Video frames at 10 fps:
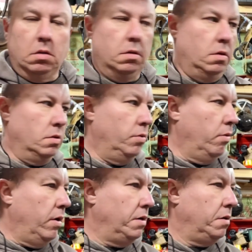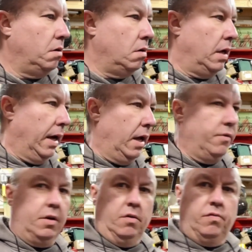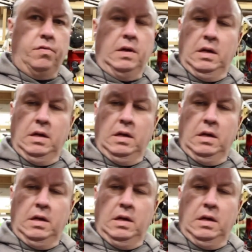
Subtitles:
There's a rear end here, and I have enough